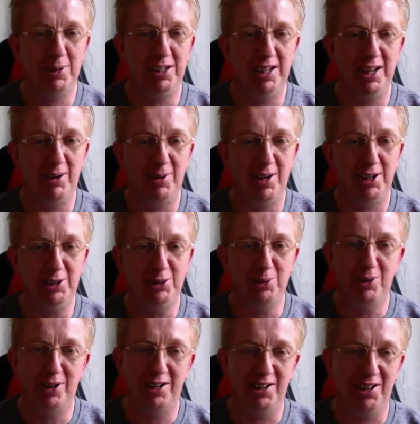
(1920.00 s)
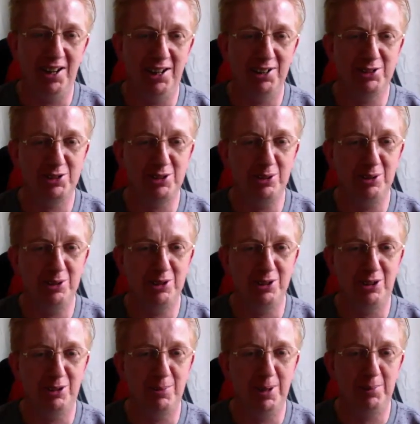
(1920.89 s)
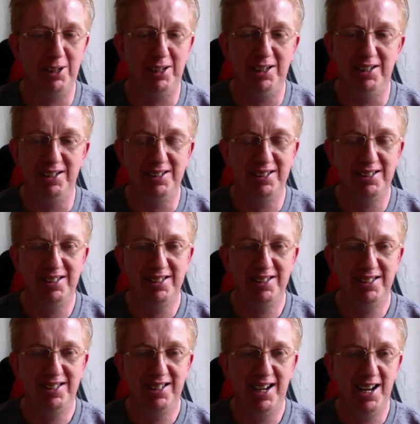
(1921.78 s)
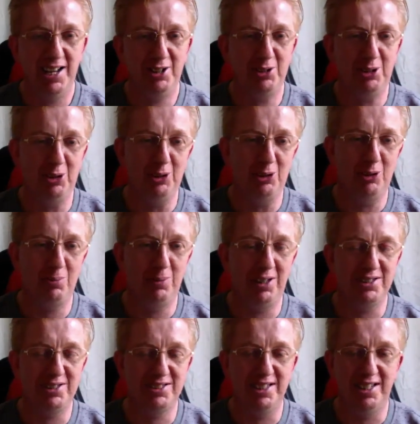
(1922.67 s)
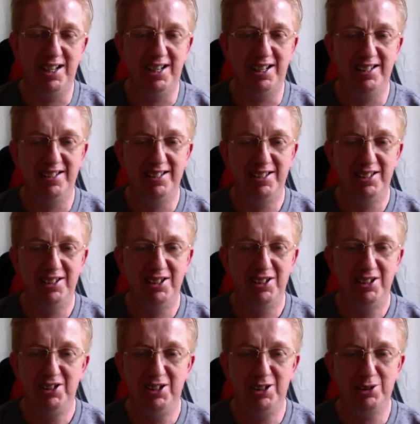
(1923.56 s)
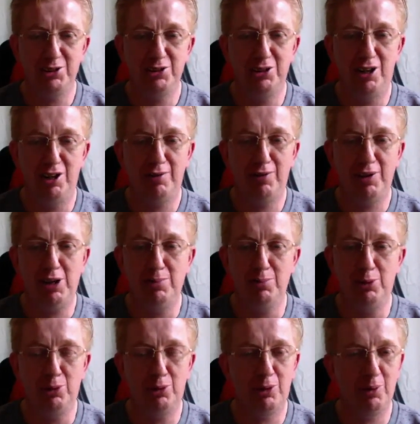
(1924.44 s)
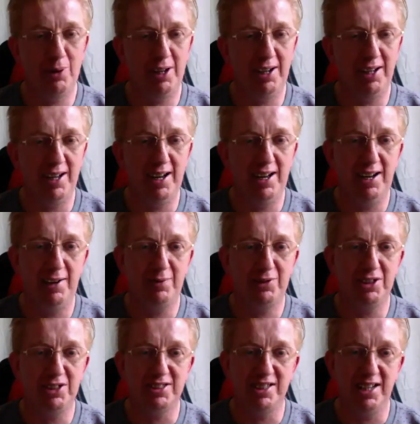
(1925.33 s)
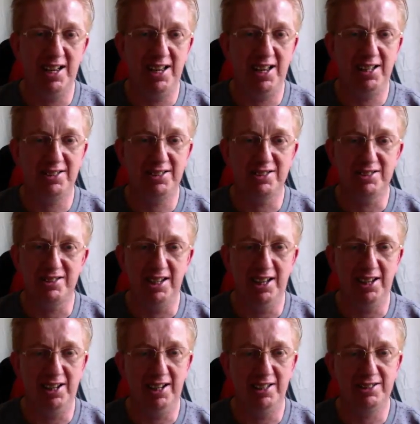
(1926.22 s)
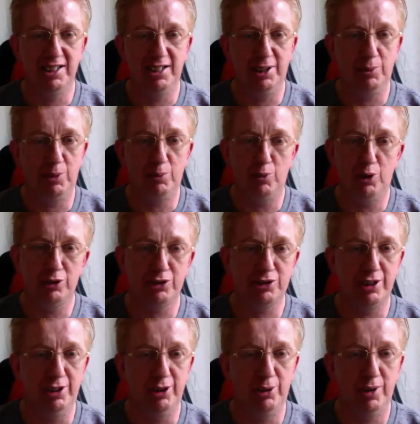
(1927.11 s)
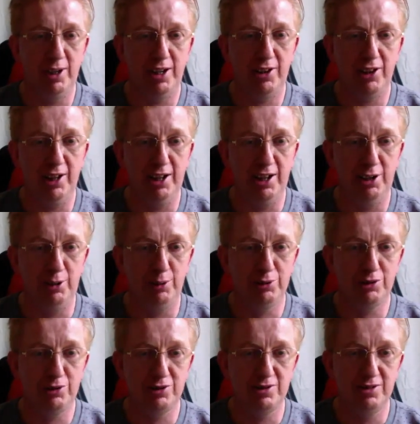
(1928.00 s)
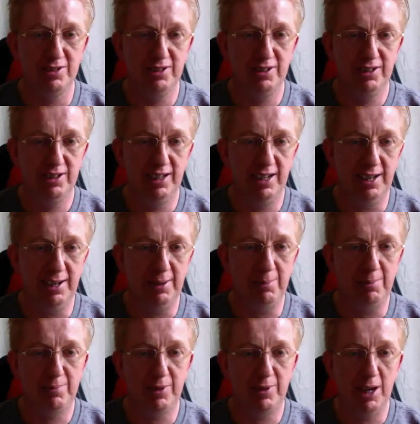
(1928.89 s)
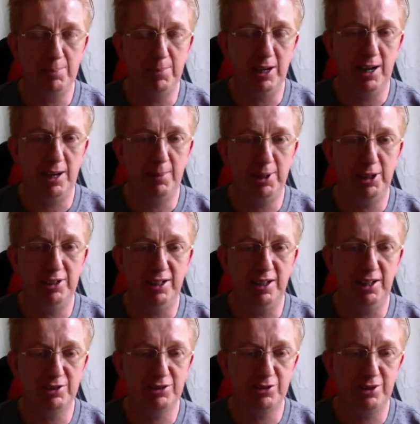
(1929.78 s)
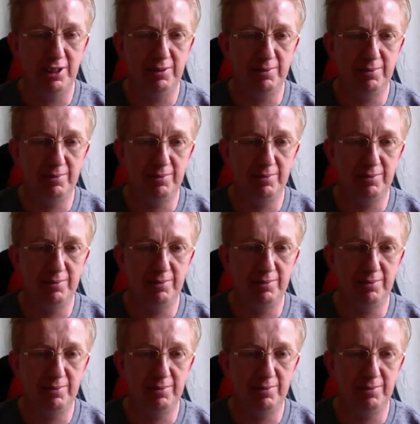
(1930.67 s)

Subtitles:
they already know all the answers, or maybe, I don't know, but there's nothing more really I have to say. As I say, unless anyone wants to know anything else, I'd be happy to answer it.